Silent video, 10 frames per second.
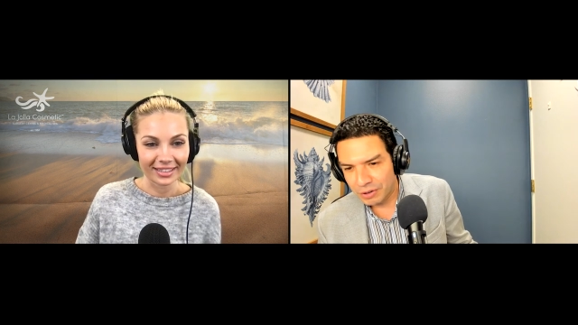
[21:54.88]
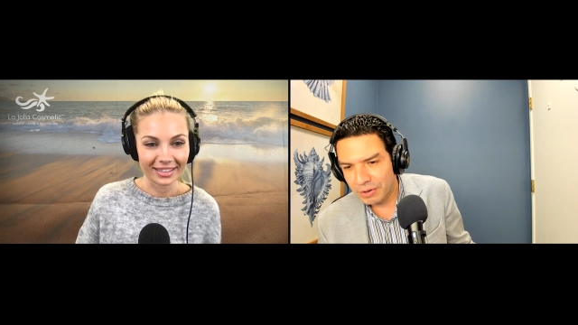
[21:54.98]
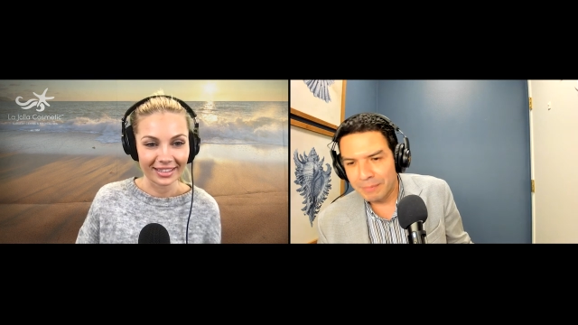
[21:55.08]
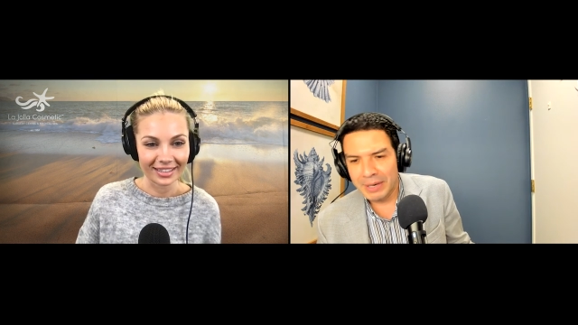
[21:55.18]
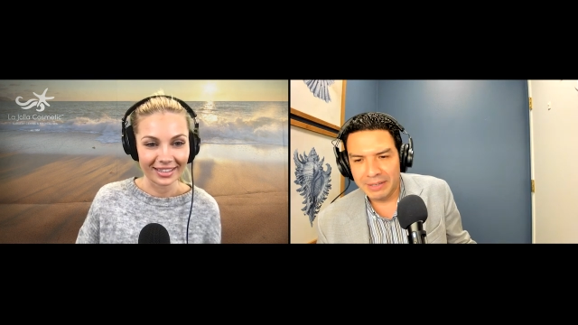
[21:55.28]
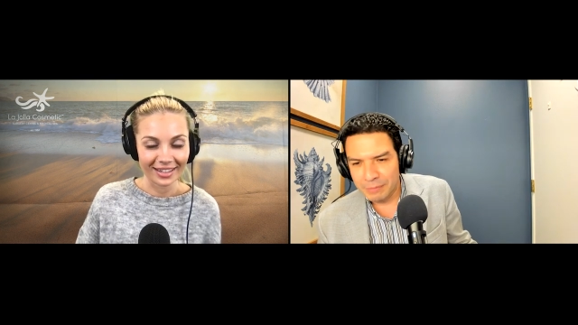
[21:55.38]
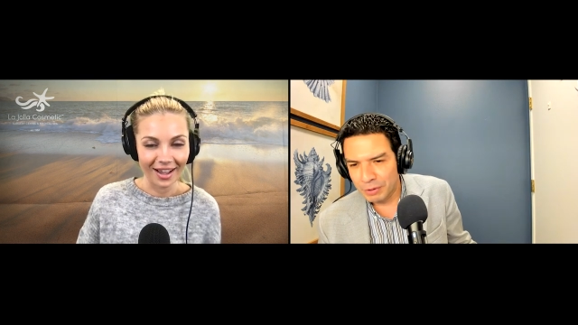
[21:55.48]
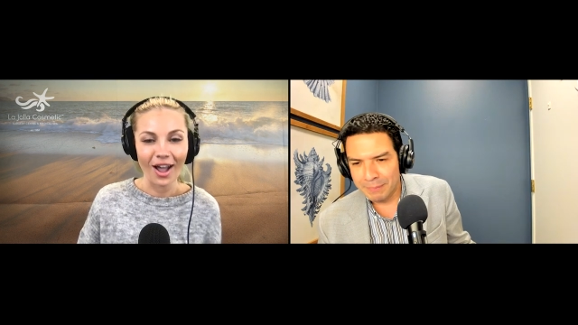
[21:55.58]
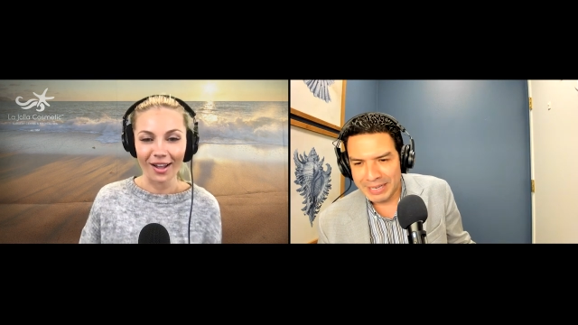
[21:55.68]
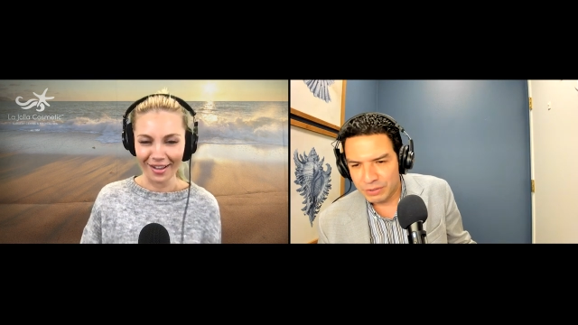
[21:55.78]
Speaker 1: or you invite your
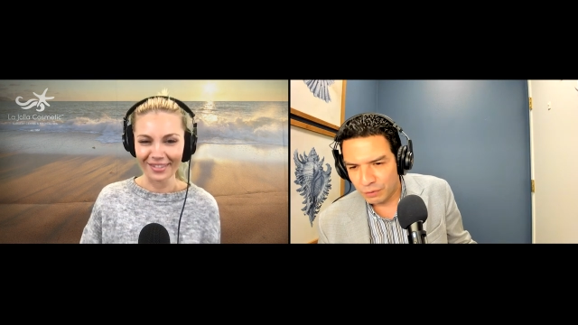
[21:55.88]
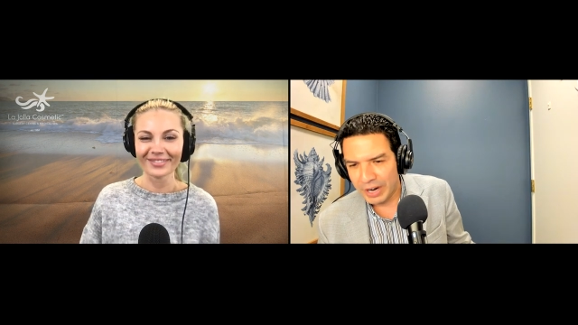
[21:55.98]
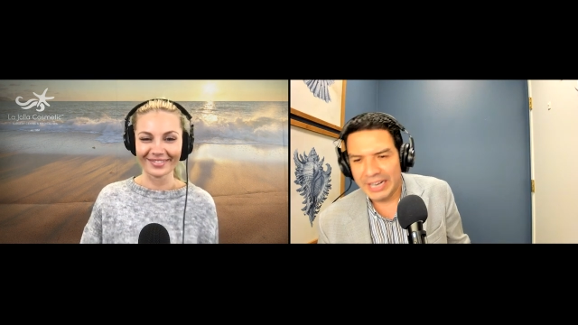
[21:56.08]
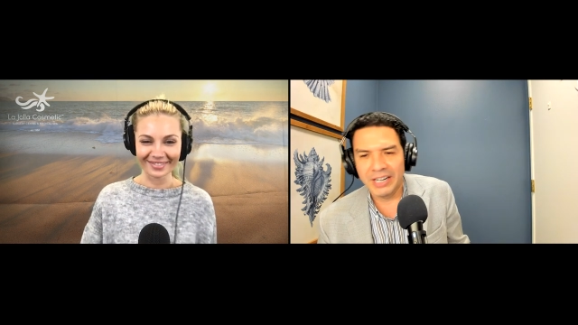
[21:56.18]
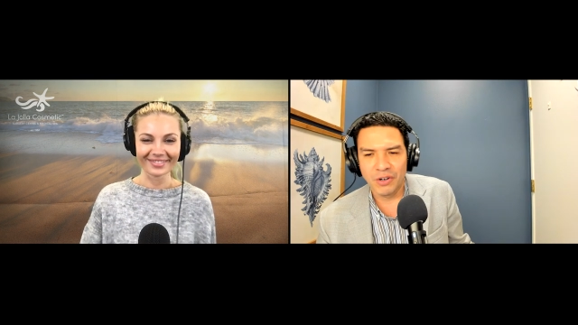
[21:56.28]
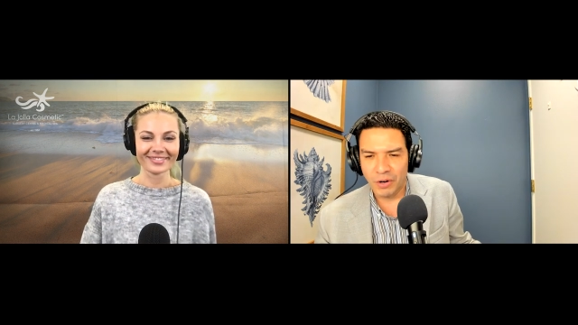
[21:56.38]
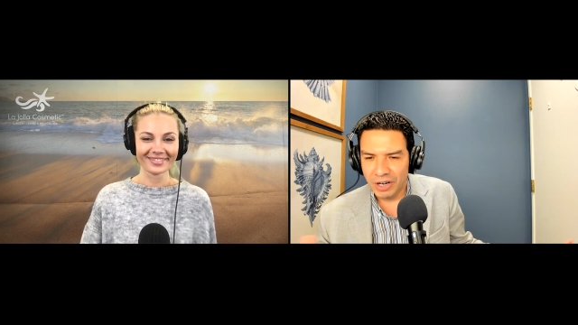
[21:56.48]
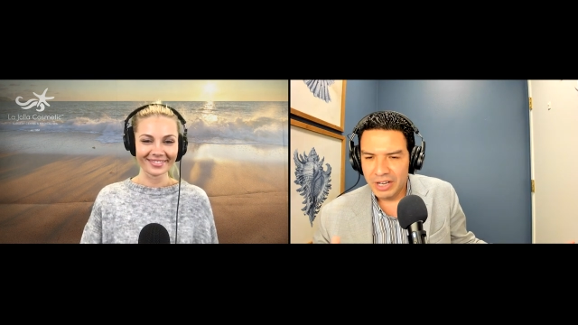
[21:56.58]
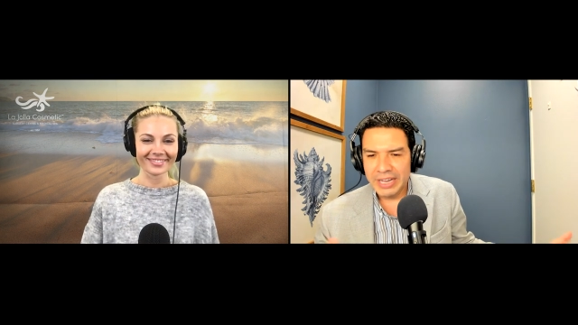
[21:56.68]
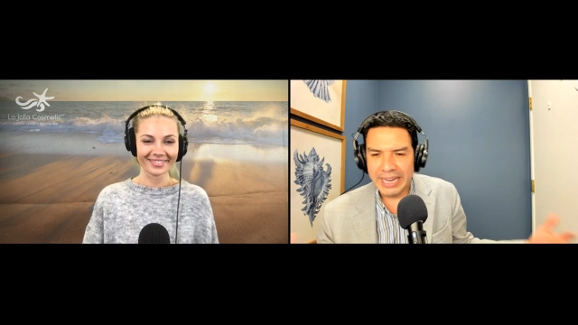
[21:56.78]
best friend, or
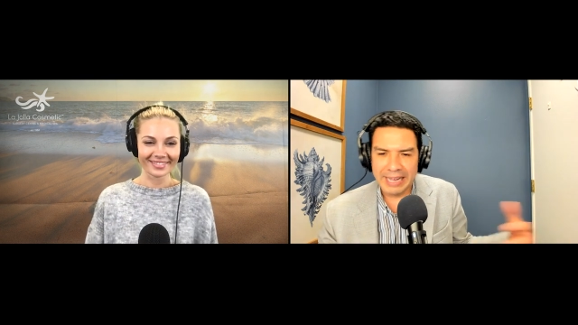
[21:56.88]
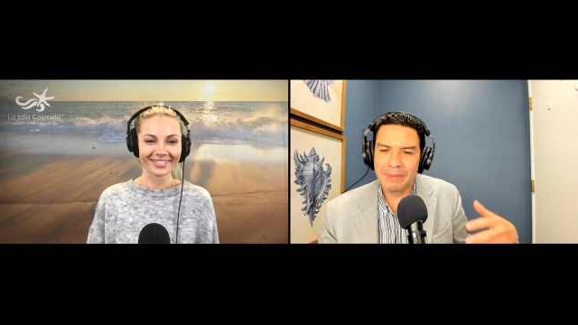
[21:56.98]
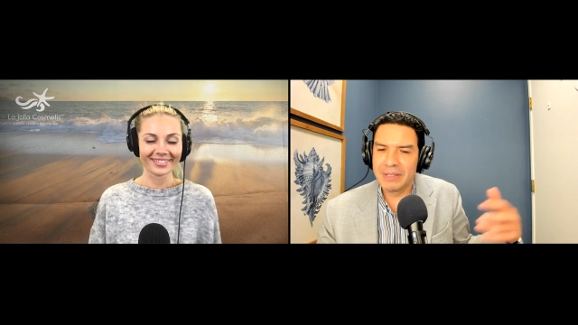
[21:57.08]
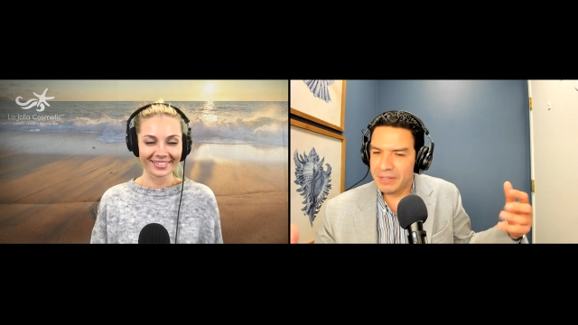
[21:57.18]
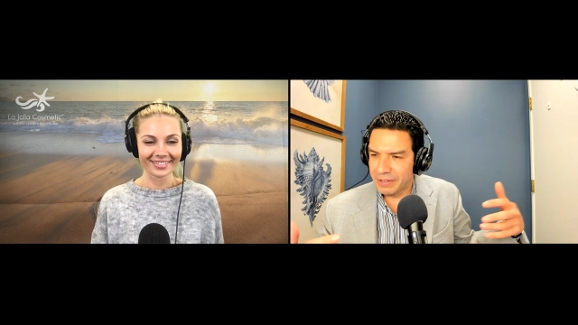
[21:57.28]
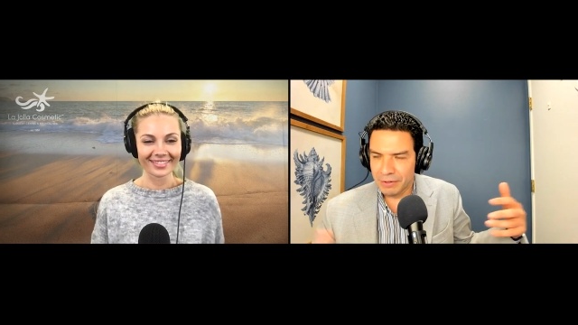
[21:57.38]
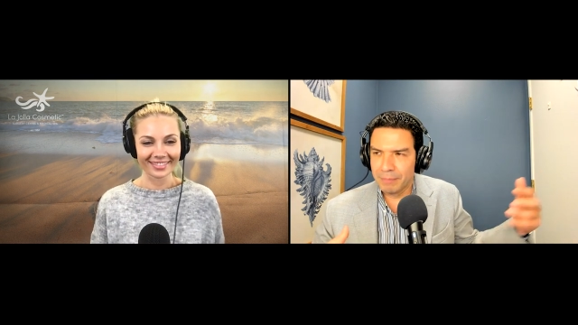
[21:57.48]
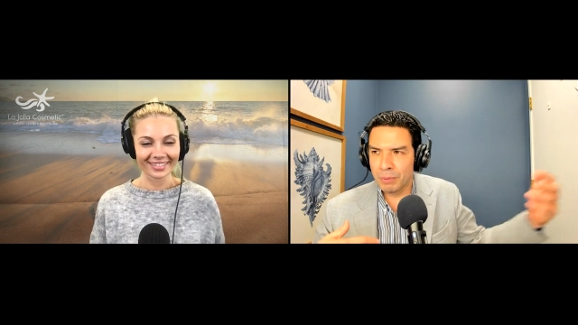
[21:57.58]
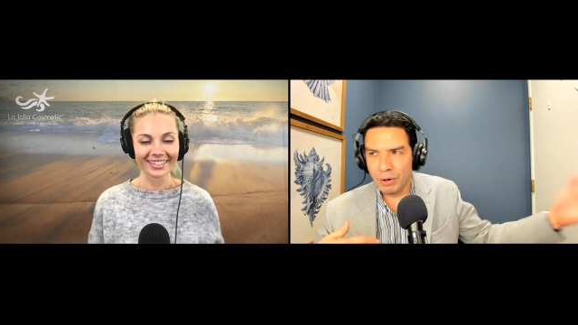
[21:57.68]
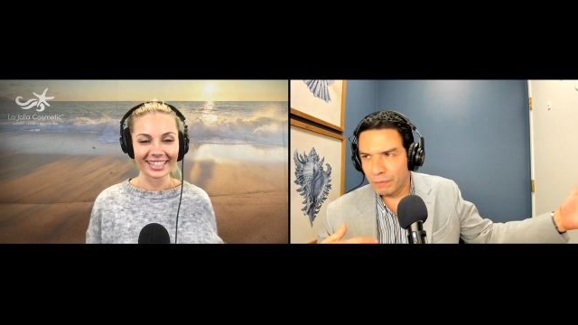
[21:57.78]
get your
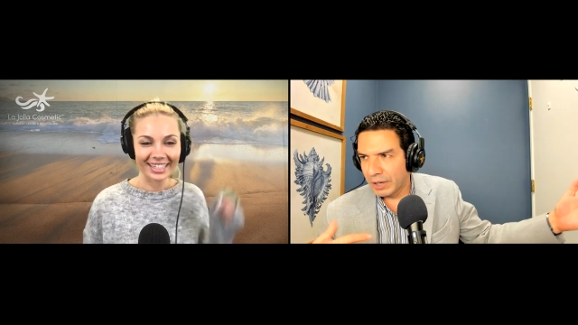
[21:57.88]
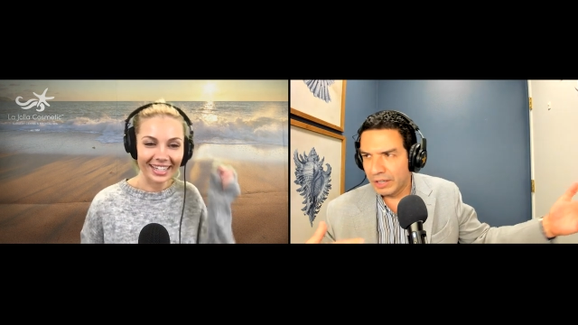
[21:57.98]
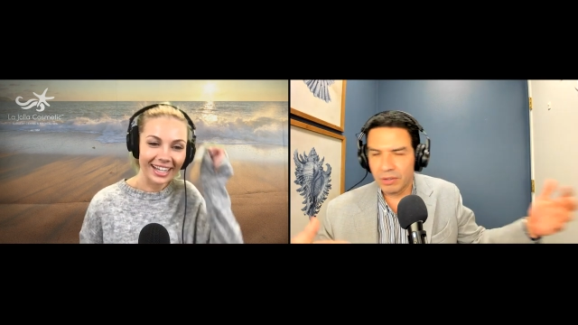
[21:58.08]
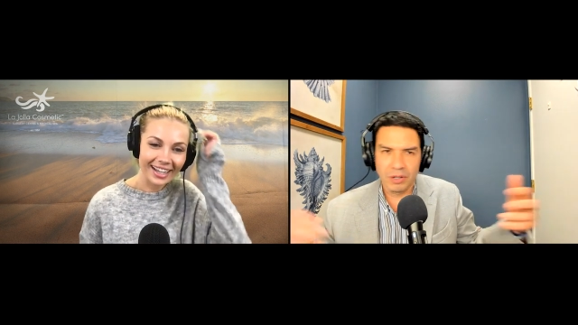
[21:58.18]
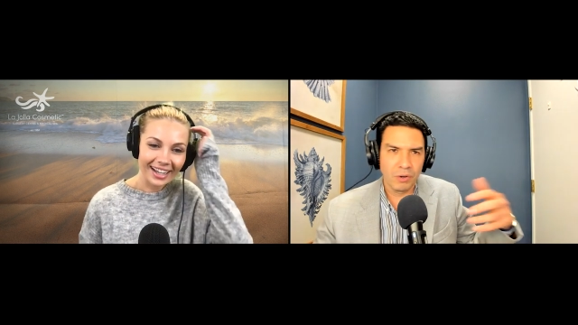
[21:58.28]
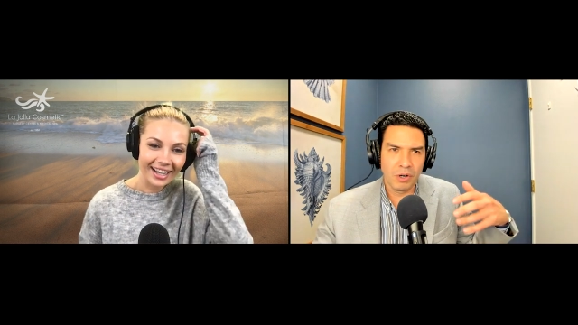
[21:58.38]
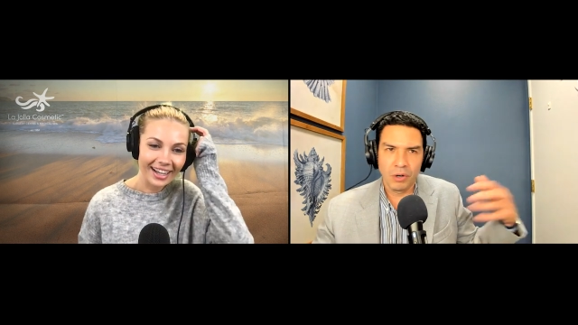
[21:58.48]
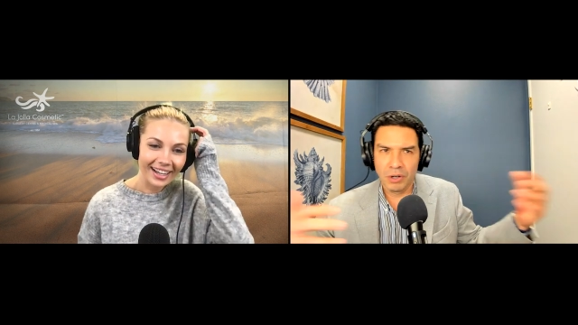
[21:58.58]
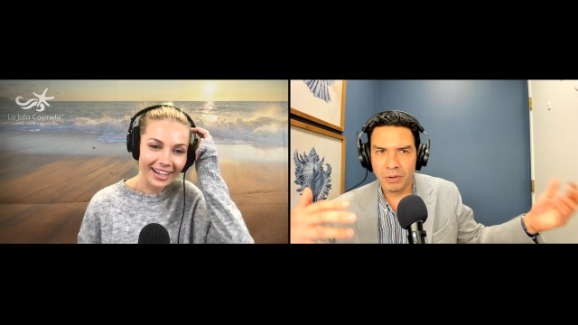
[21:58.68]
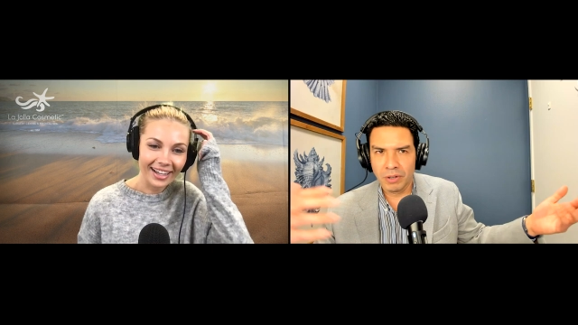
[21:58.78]
boyfriend or or
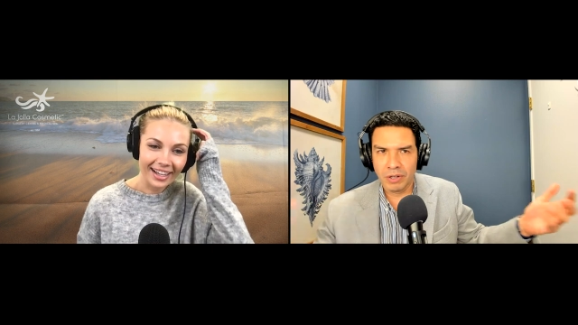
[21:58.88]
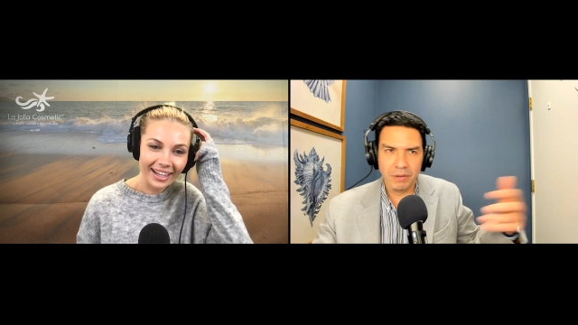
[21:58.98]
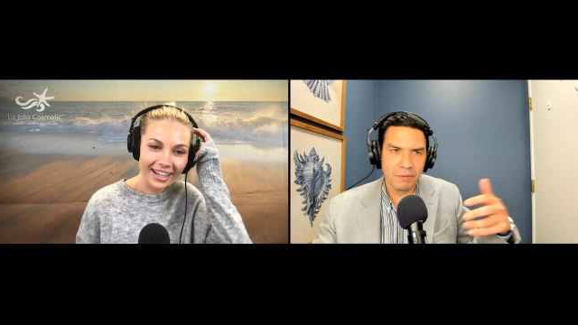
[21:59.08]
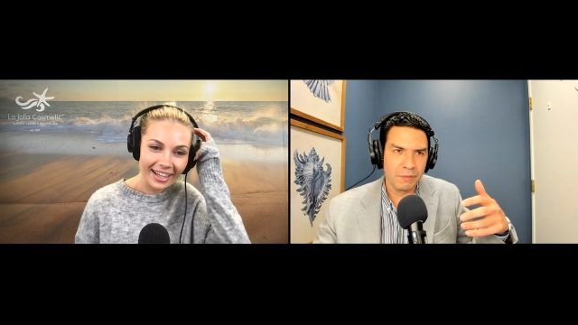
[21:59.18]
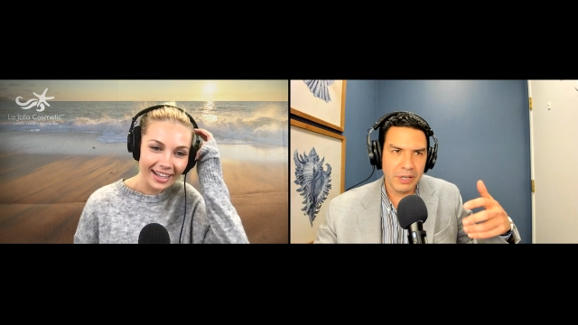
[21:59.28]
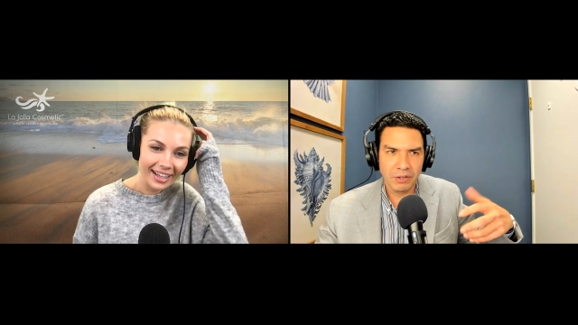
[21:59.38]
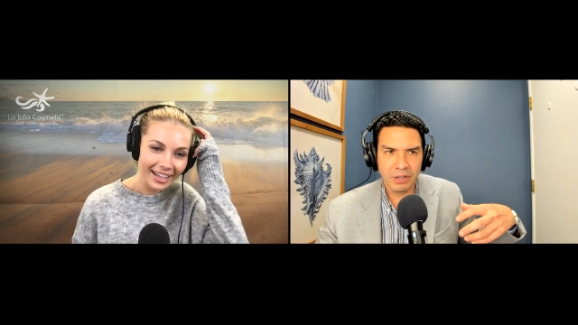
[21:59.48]
or, or girlfriend or,